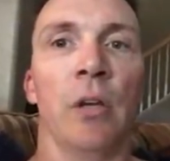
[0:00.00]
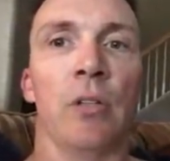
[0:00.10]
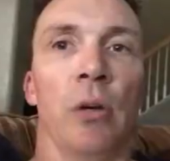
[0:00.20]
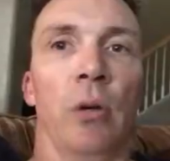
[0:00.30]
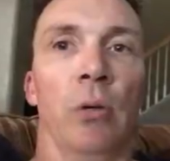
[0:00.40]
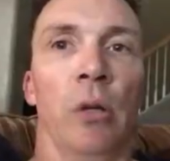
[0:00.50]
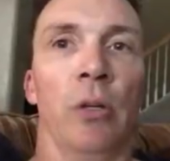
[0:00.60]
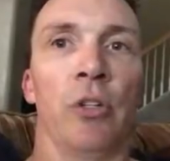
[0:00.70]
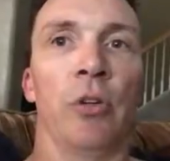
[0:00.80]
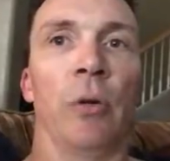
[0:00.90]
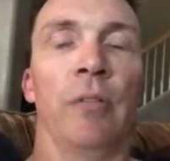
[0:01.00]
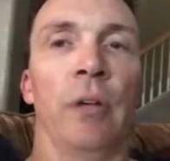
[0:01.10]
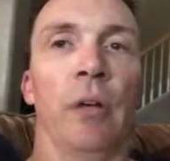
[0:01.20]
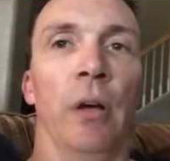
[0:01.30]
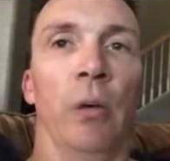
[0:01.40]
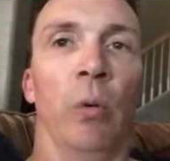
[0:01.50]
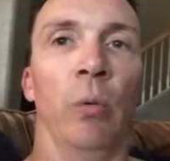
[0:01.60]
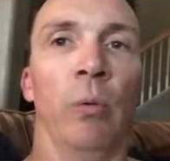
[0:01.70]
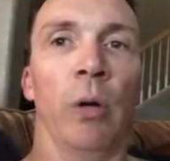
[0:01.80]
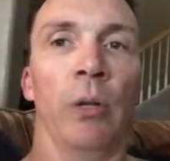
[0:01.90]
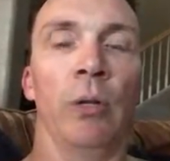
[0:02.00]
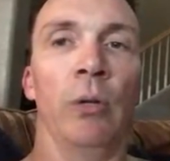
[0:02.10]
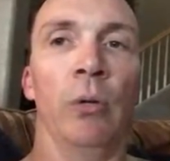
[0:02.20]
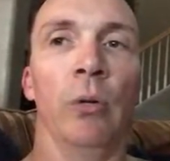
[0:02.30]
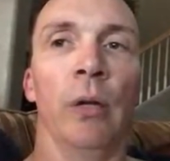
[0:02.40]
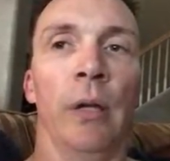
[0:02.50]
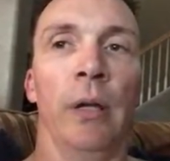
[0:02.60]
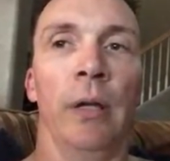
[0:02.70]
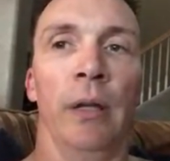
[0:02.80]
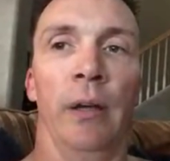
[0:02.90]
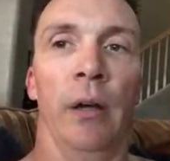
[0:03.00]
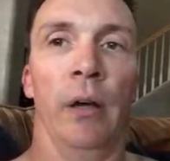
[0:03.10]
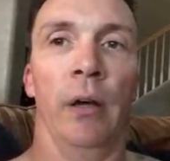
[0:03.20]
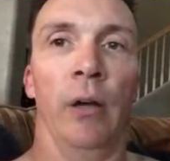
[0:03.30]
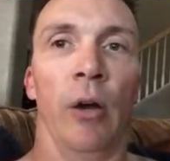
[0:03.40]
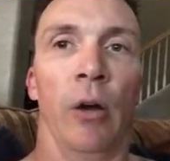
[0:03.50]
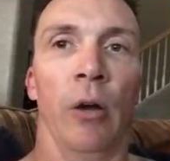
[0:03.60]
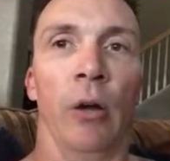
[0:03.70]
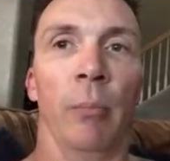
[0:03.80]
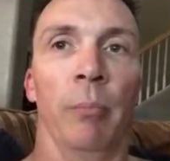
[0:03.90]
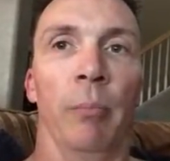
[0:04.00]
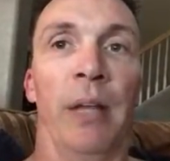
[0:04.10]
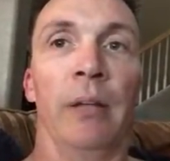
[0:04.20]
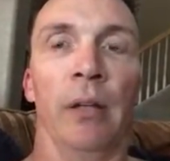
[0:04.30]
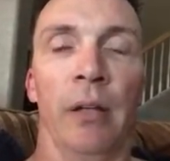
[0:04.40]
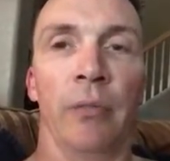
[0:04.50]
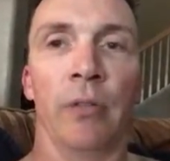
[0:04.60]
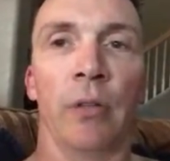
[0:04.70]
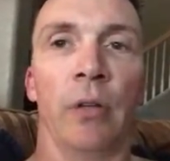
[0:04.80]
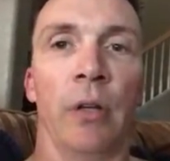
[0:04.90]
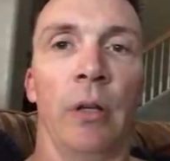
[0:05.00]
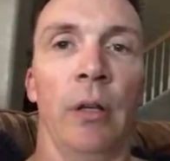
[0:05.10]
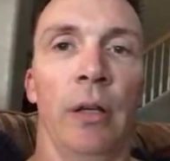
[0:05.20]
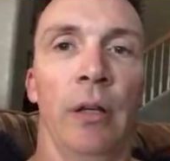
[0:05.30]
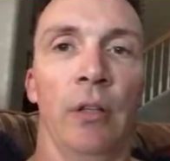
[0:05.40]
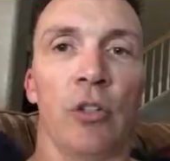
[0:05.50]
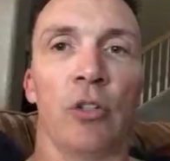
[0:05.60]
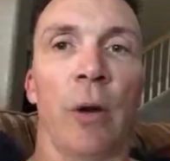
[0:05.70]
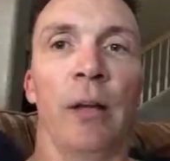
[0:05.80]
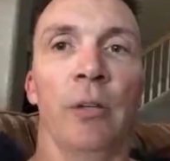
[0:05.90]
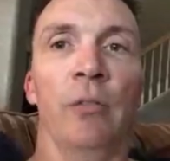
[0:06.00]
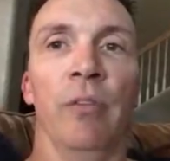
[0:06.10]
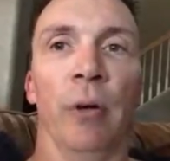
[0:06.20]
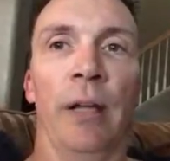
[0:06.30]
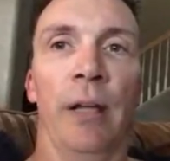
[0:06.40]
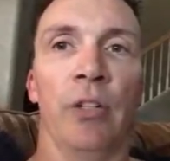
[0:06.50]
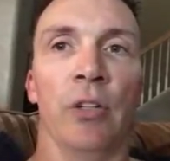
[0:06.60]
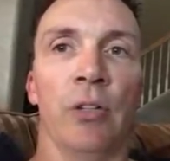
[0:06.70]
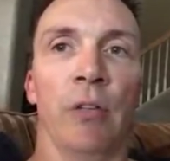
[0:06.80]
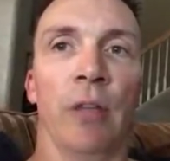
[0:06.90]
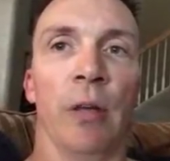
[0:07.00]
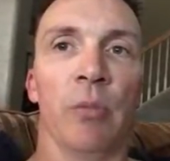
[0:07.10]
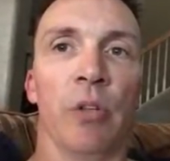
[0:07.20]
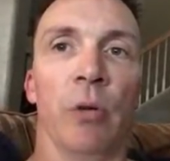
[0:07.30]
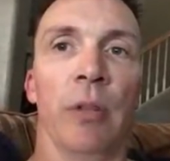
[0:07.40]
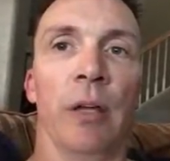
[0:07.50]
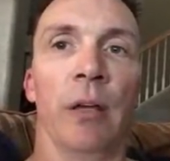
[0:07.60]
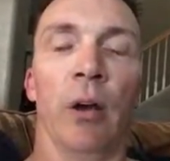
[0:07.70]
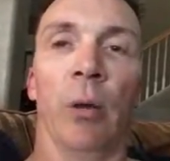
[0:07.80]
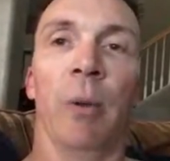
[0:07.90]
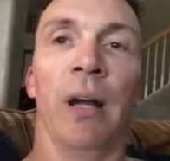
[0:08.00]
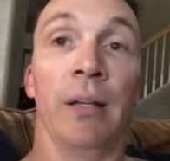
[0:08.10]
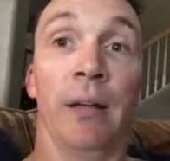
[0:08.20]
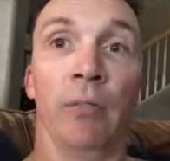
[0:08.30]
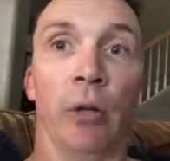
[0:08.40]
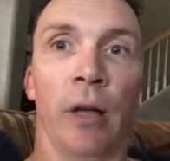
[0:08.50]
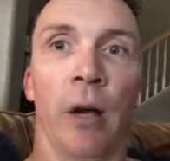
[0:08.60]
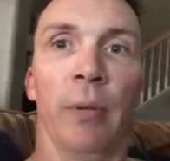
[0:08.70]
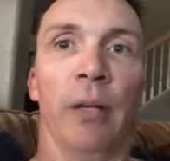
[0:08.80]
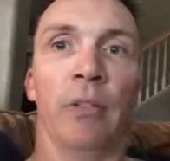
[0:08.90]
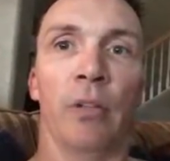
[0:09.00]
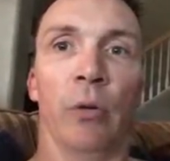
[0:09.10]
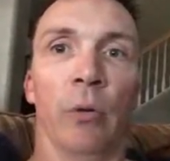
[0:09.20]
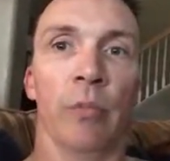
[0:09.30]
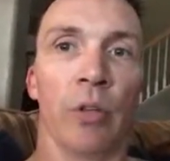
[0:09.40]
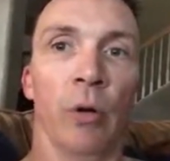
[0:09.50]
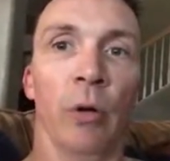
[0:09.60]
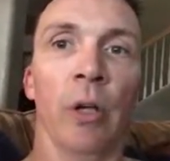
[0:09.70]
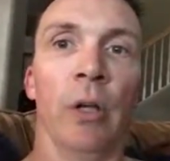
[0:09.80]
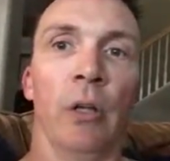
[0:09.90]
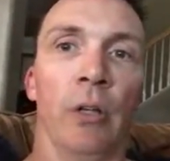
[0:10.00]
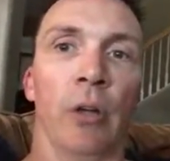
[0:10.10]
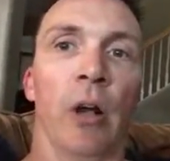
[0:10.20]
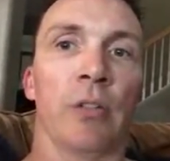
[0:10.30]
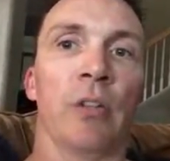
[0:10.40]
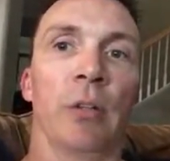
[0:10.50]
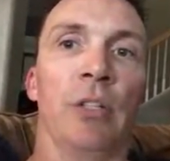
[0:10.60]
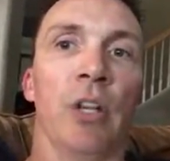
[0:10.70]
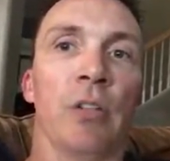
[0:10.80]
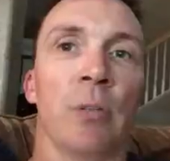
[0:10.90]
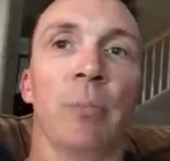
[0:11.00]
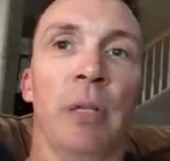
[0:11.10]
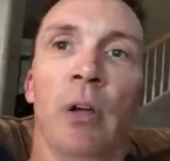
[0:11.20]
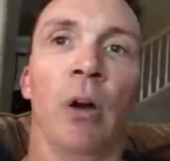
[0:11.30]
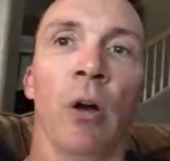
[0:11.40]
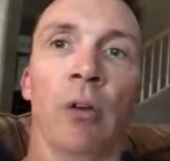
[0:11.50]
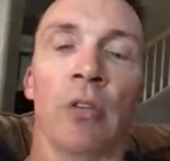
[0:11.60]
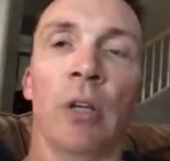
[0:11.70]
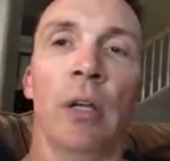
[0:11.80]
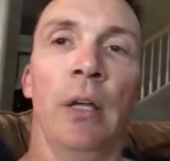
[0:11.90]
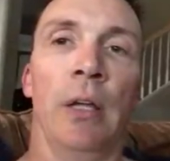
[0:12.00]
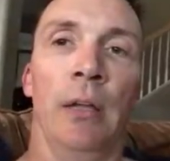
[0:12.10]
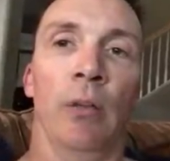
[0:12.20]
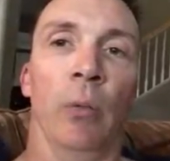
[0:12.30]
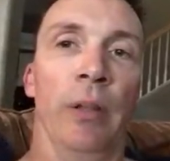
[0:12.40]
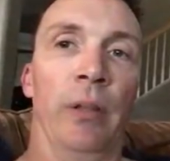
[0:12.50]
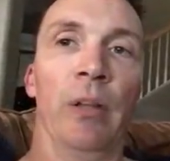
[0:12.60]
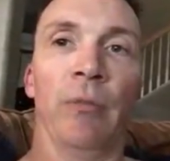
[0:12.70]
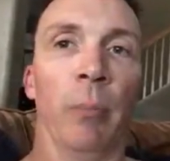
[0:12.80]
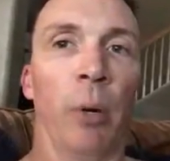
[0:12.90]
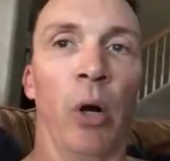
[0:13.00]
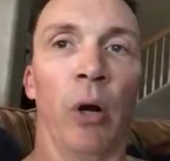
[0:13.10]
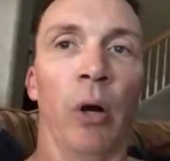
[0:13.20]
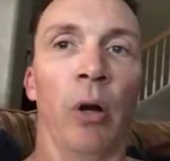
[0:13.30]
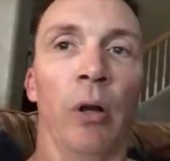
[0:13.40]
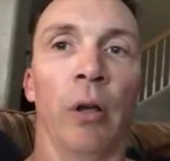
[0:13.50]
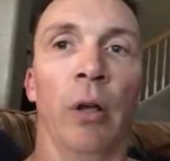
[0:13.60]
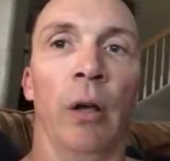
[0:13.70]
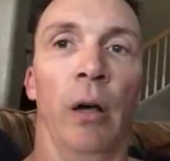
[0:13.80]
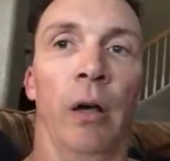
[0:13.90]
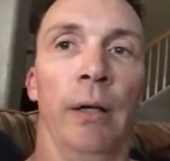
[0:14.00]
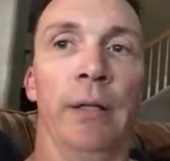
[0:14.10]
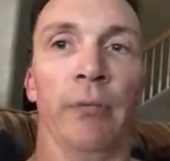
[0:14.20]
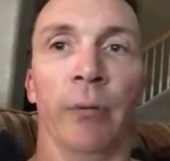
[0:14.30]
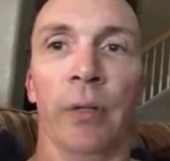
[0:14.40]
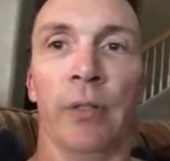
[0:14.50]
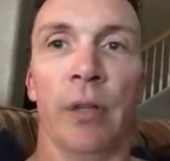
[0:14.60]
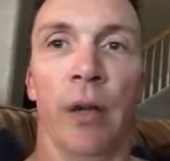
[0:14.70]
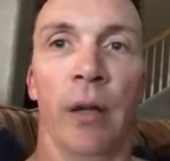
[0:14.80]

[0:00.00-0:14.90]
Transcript: So long and short of it, what we want to do in our main lifts is try to do variations of them so that our body never accommodates to them. So you're constantly chasing PRs either with a different bar, different